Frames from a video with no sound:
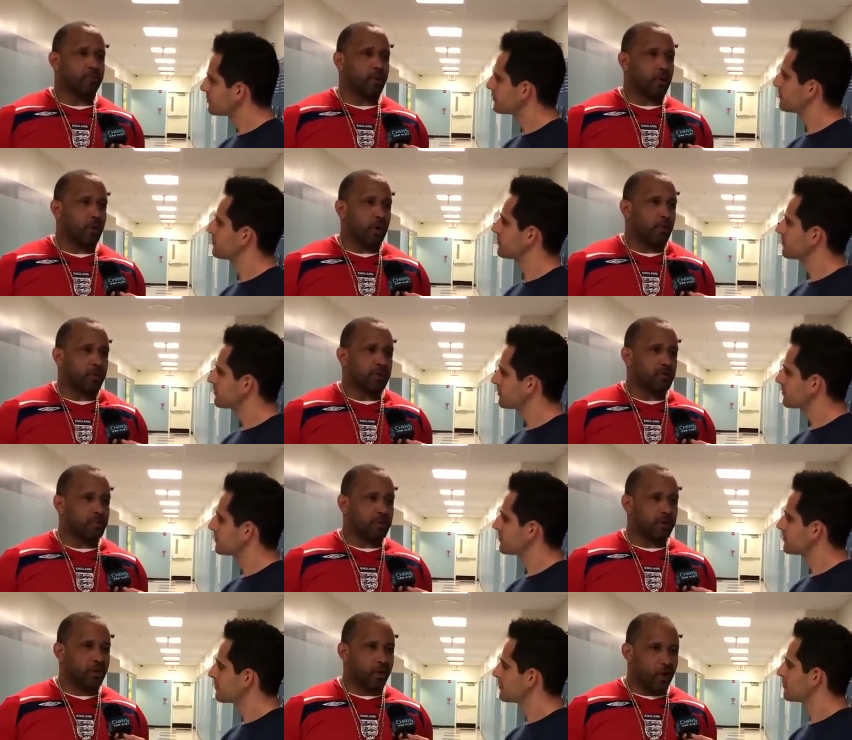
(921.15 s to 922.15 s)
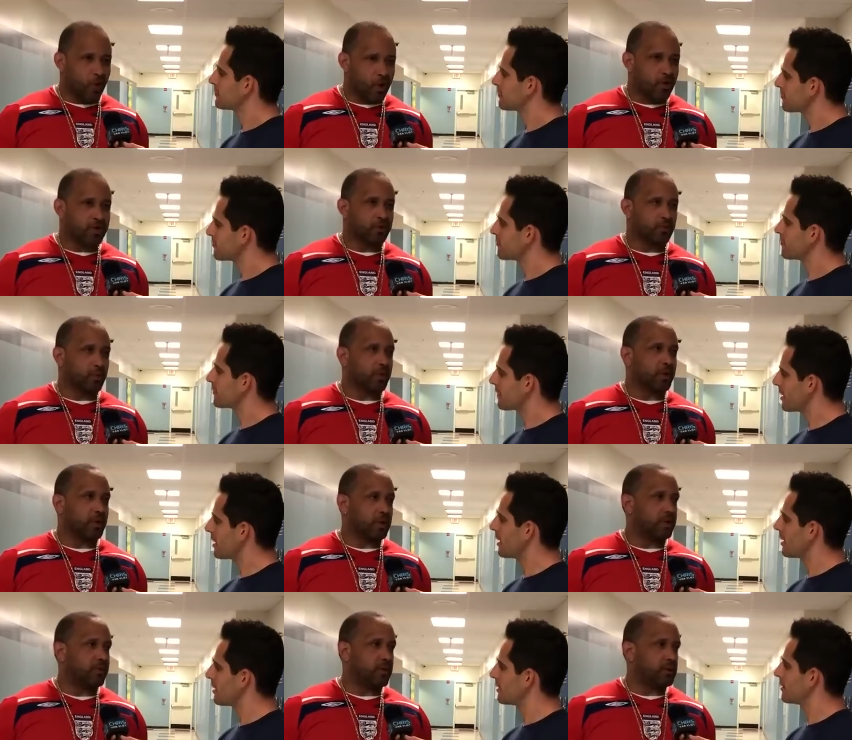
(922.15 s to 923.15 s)
Speaker 1: Always be the hardest working
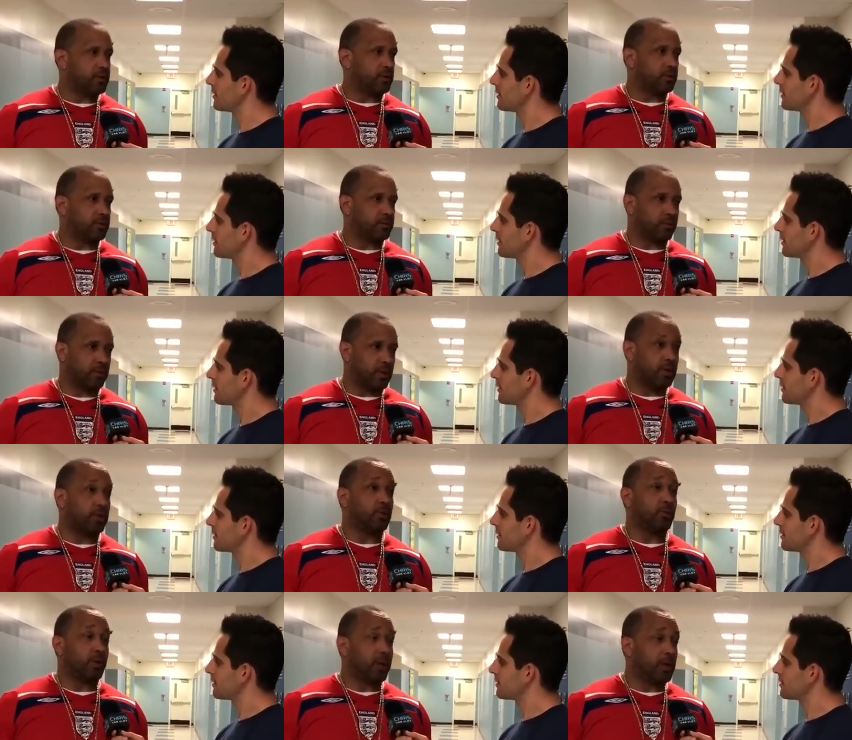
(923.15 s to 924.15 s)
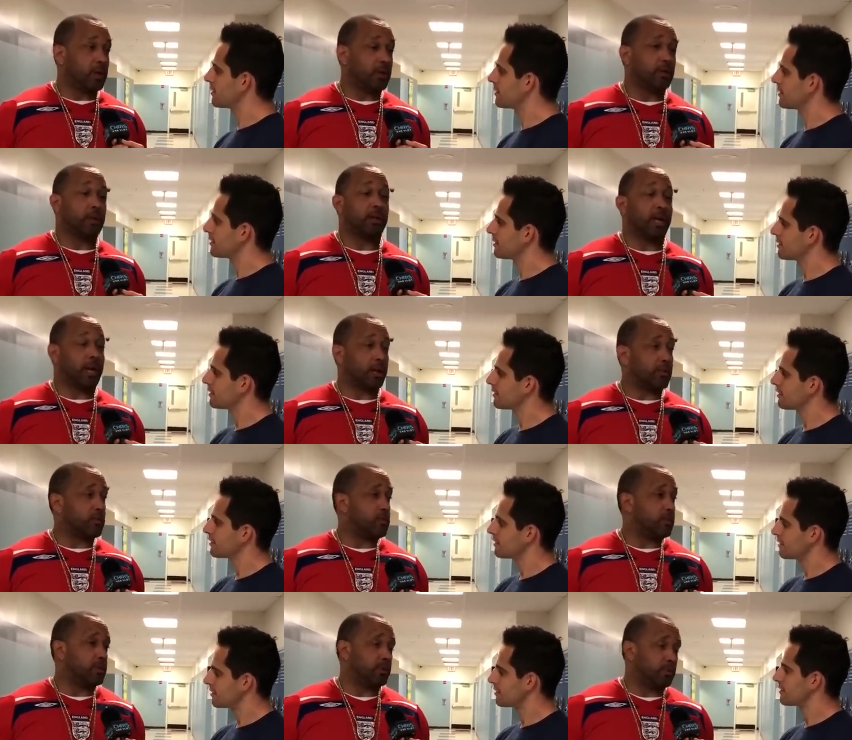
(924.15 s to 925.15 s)
individual in the ring, in the locker
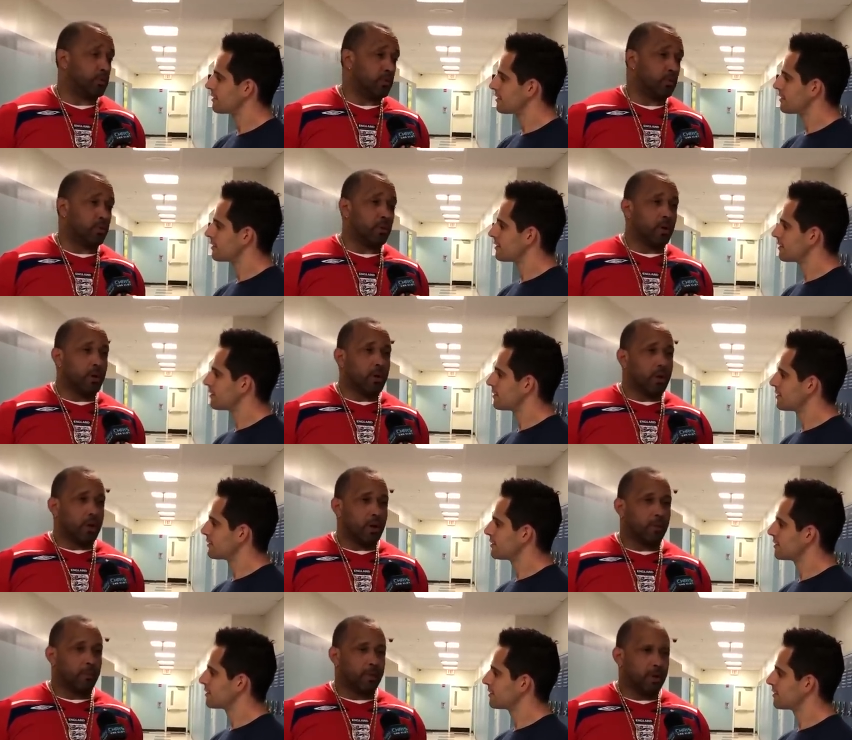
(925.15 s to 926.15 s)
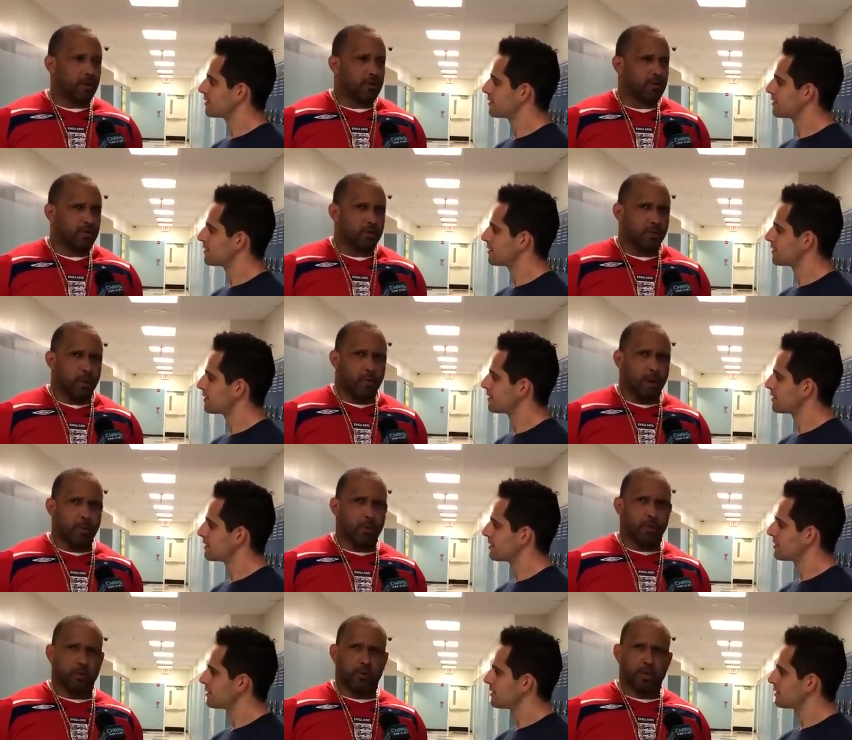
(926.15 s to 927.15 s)
room, in the room. And that used to be my
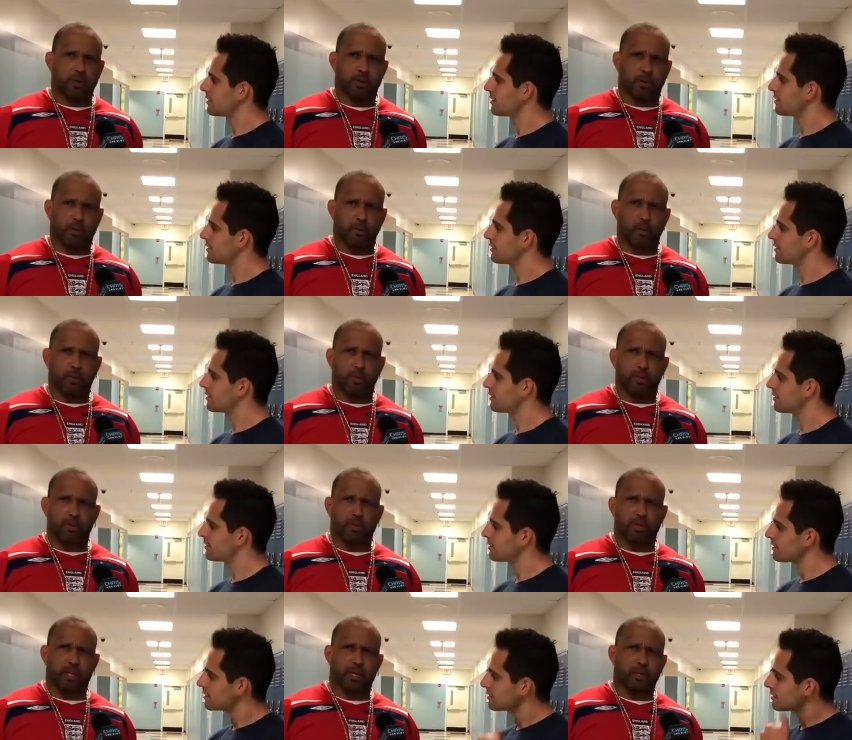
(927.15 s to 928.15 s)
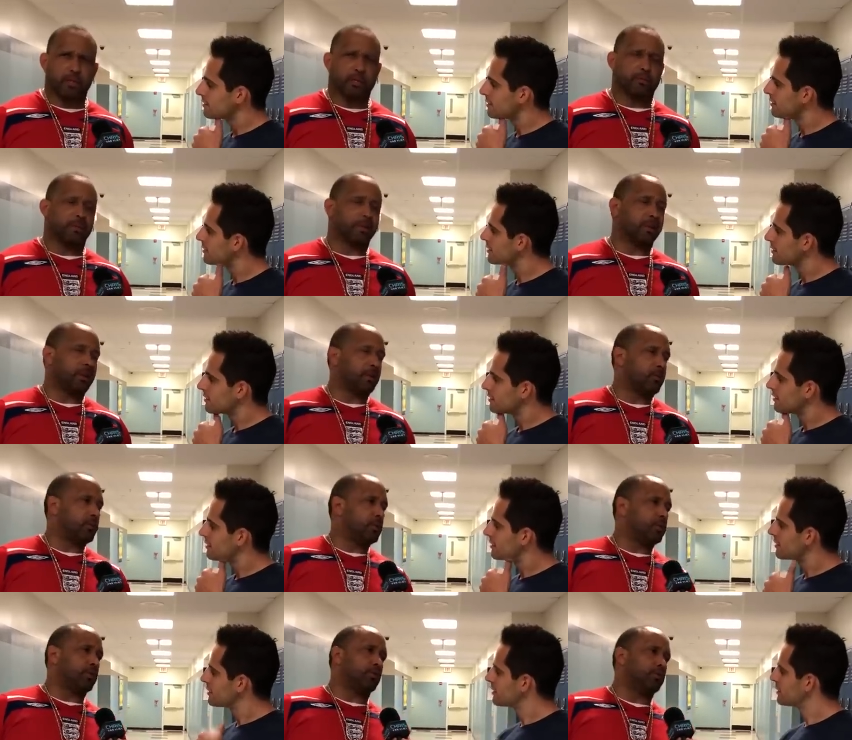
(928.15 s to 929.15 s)
motivation. I remember there were days that, man, I didn't
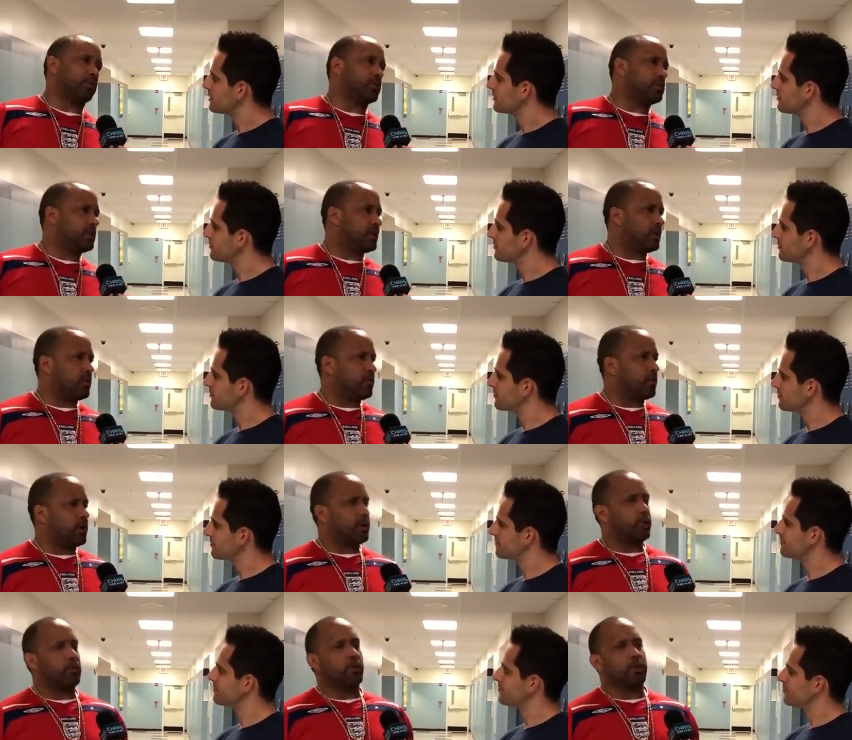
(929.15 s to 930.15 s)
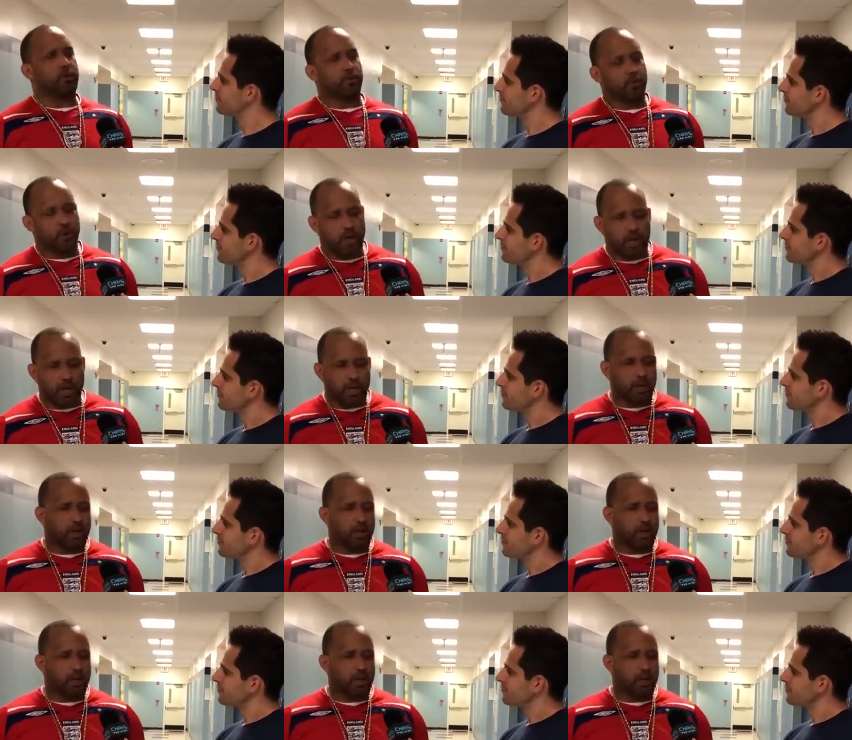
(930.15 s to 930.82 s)
want to go to the gym or I didn't want to train